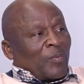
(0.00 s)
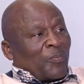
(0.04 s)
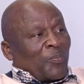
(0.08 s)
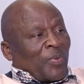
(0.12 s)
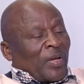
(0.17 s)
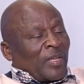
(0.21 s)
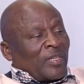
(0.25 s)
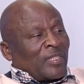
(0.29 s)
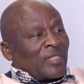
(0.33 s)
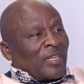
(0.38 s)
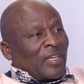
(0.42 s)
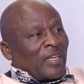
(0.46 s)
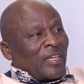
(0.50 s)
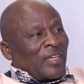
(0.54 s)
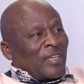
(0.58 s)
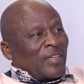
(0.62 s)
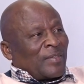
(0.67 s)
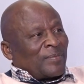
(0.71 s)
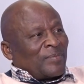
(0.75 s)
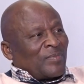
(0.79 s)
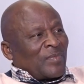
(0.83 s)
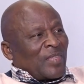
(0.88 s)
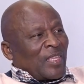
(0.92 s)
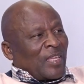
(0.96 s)
But
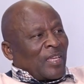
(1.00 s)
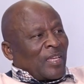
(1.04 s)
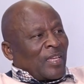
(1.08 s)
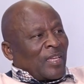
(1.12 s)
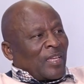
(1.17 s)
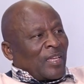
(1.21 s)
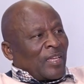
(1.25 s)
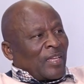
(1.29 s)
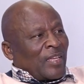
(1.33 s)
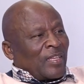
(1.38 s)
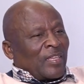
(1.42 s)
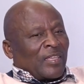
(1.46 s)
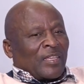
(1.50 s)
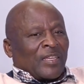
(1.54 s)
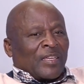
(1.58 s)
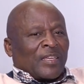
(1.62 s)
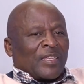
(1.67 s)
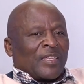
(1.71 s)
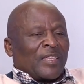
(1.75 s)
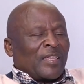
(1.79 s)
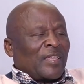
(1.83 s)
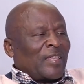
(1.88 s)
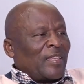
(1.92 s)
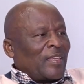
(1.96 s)
early
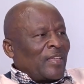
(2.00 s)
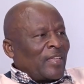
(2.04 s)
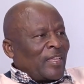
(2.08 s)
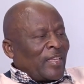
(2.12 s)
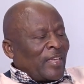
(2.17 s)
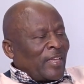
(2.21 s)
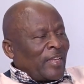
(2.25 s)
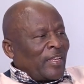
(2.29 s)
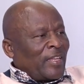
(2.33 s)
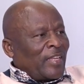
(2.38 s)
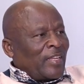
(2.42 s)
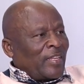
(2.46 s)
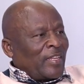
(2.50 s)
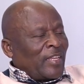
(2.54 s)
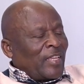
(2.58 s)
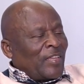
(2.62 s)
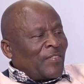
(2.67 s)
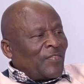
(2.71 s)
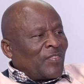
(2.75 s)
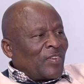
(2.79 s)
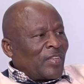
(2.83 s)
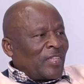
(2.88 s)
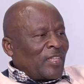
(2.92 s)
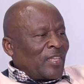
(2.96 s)
in
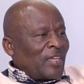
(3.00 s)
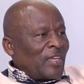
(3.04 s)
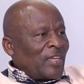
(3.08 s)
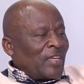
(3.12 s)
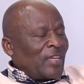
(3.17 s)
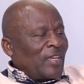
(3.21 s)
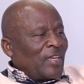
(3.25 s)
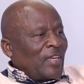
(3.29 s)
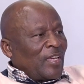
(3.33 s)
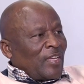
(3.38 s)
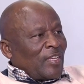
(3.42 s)
every year,